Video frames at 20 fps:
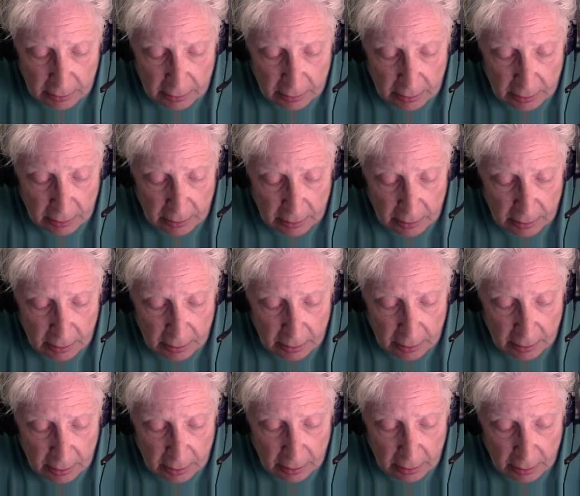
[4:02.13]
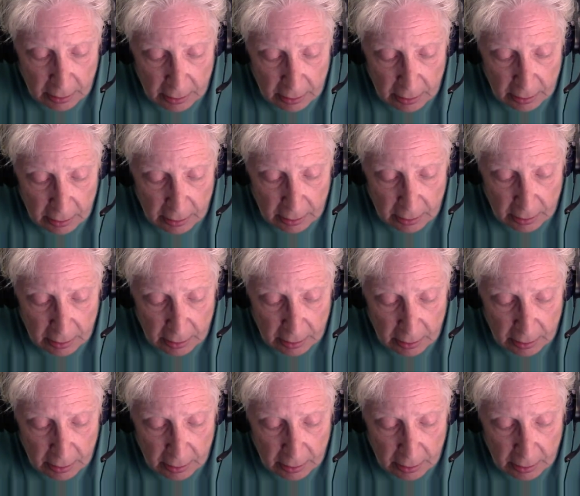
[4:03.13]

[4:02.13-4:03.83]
No one is speaking in this clip.